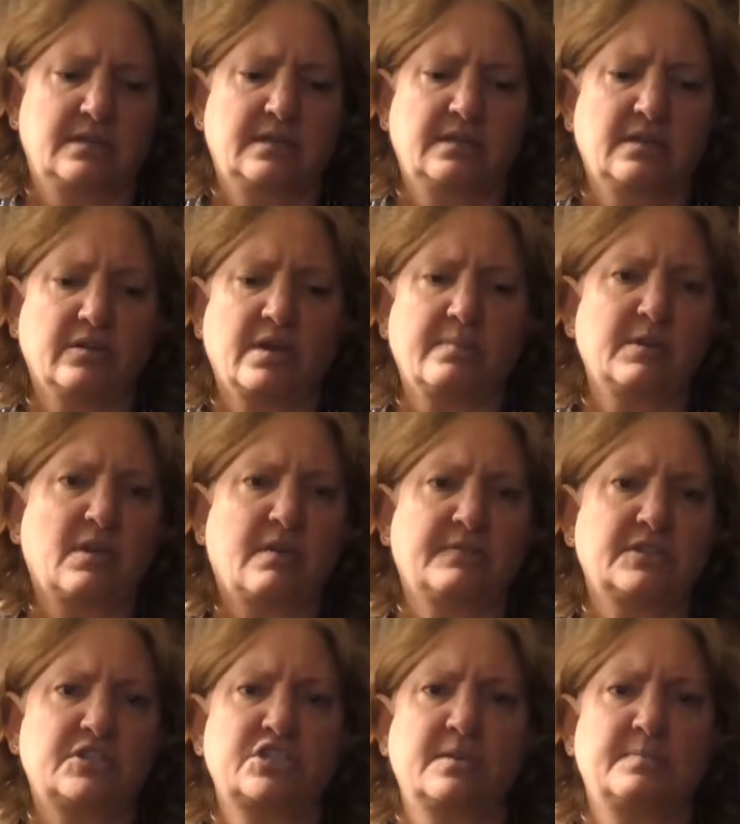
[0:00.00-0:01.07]
They're coming off the
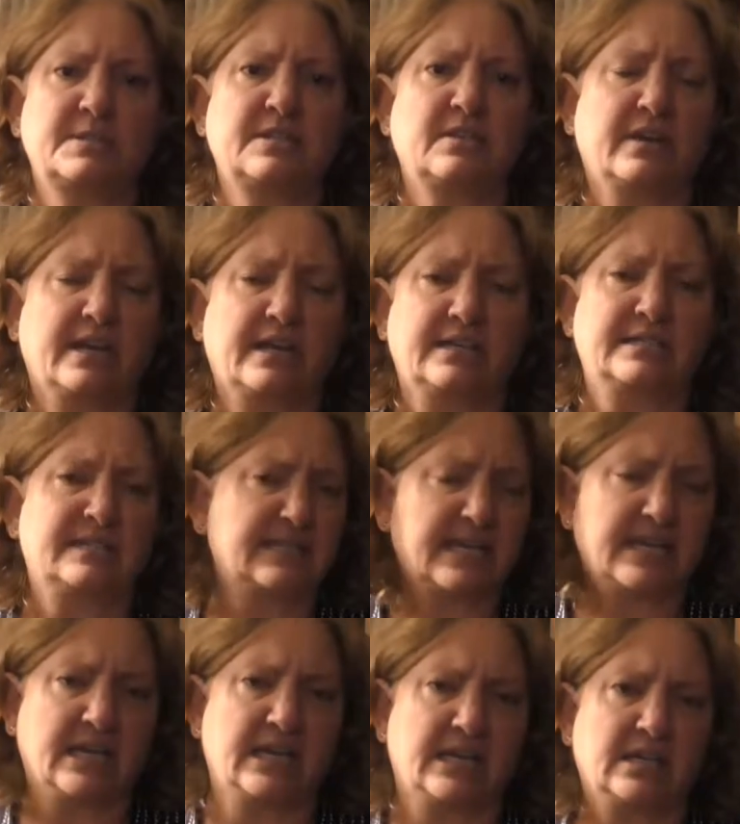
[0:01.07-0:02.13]
ships, they're getting
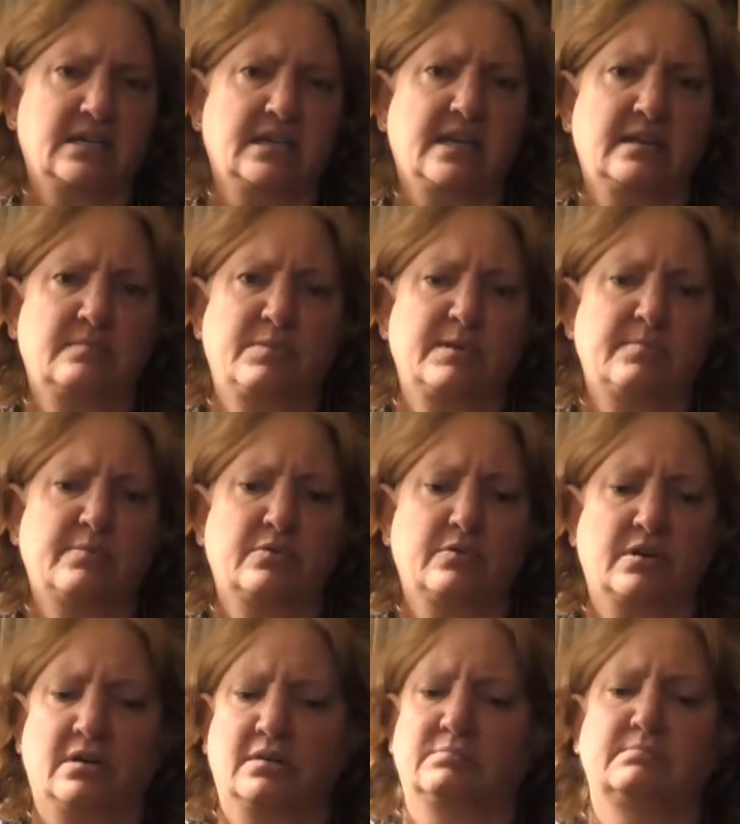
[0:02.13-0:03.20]
sick, and people
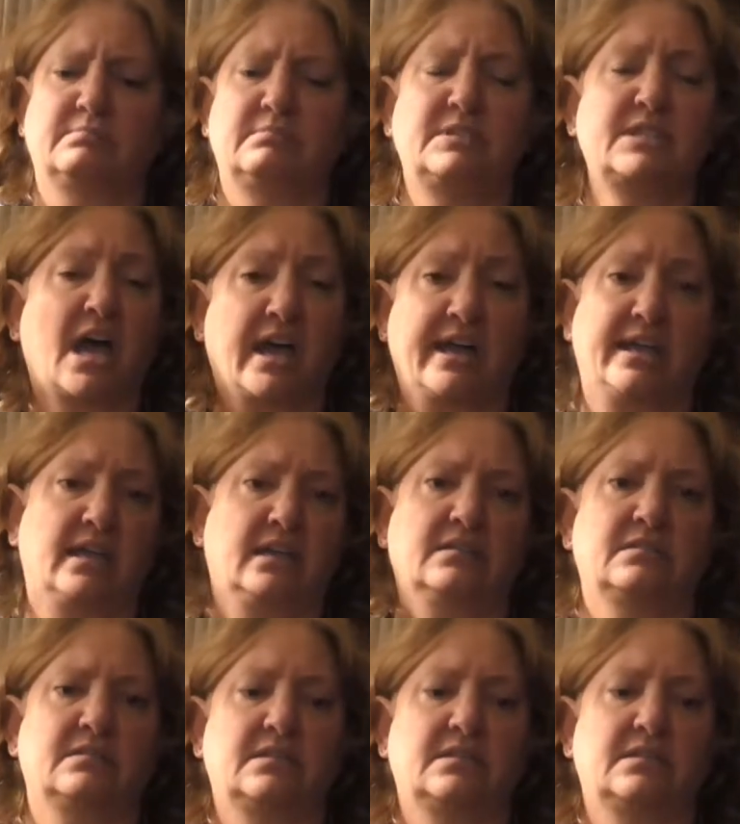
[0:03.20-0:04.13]
are dying.